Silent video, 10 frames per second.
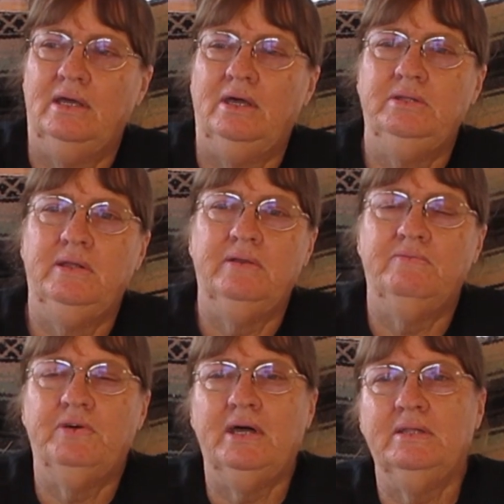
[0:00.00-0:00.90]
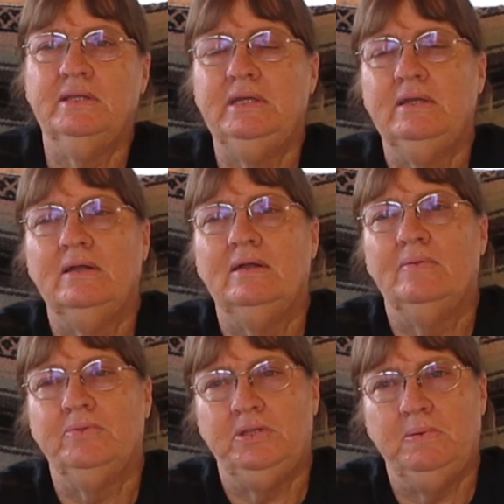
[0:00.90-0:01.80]
And then finally,
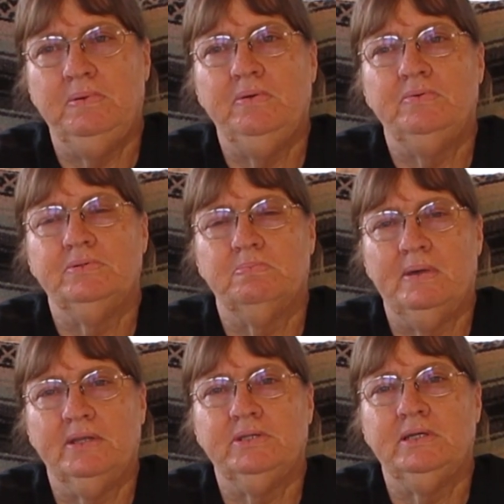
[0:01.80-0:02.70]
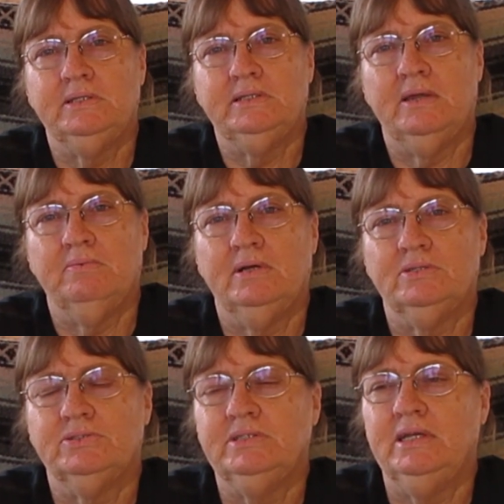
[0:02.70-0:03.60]
Tippy was about to get that
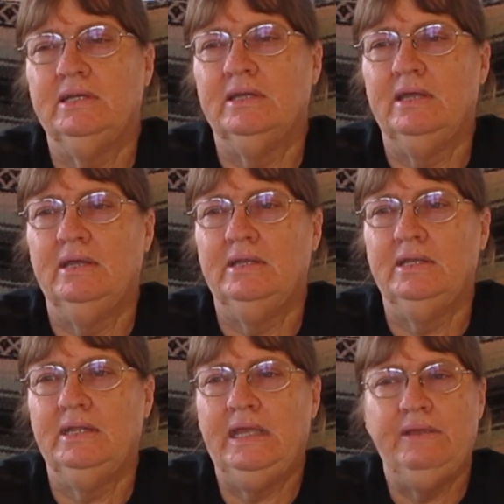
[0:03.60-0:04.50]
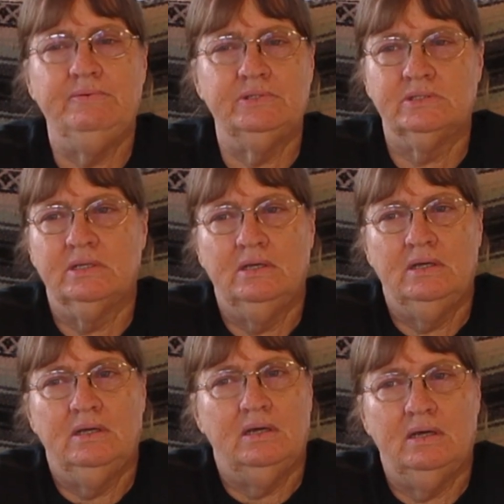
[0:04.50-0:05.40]
rattlesnake, and he was
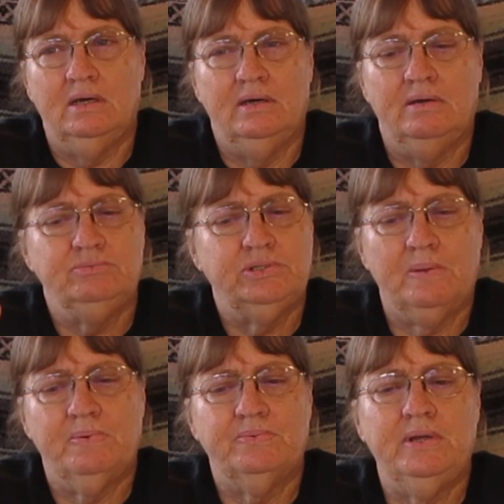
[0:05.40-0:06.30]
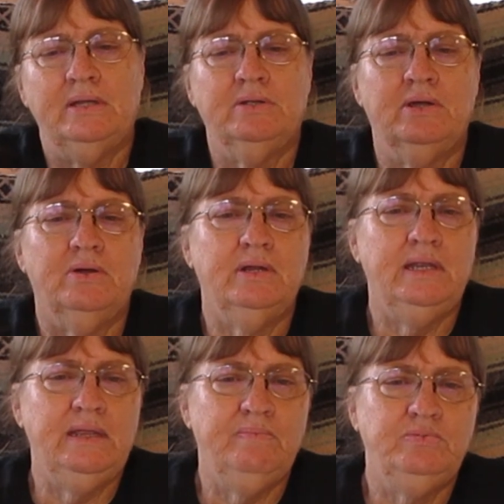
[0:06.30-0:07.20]
jumping around her, and
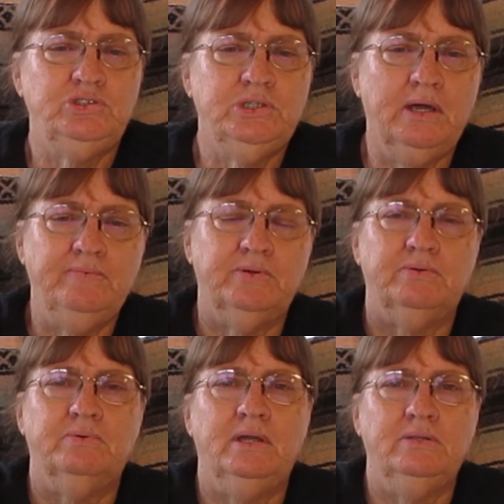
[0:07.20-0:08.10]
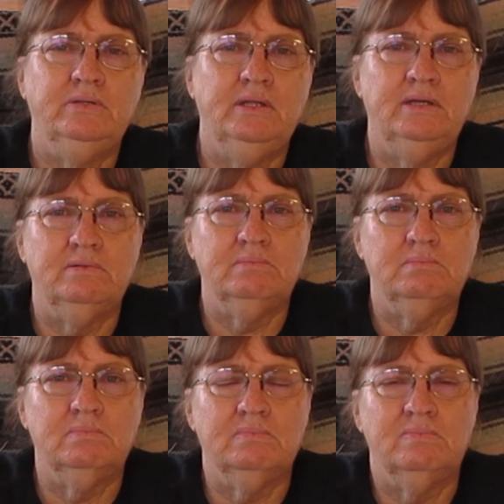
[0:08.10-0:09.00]
he shoved her right into that
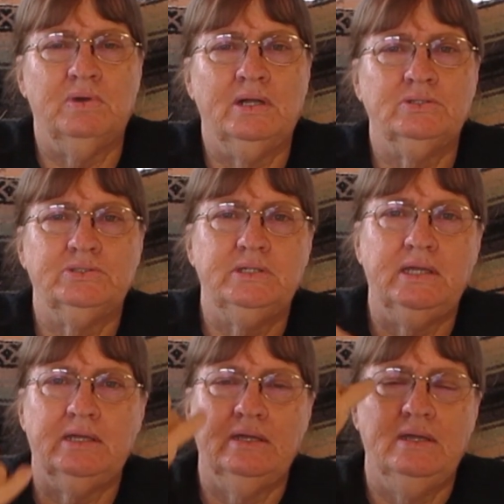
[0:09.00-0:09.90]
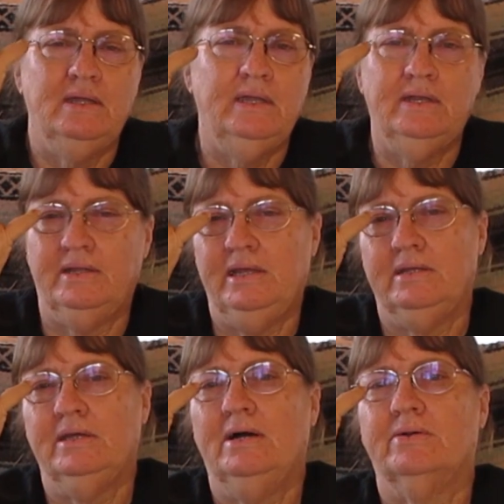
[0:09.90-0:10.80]
rattlesnake and
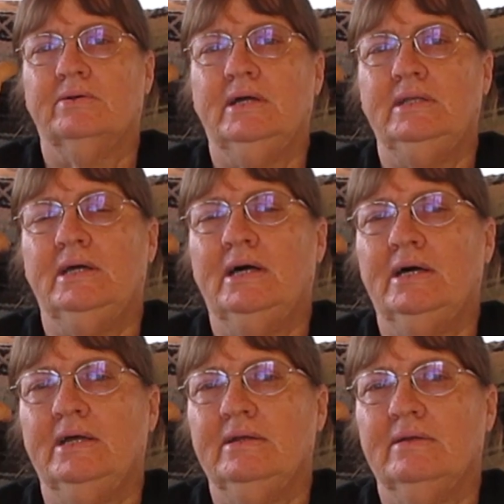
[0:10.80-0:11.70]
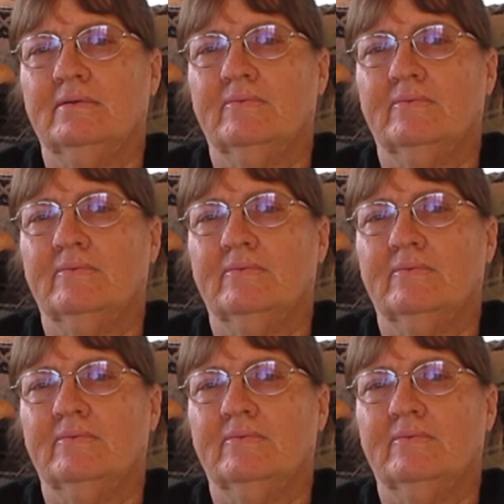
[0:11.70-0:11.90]
it got her right in the eye.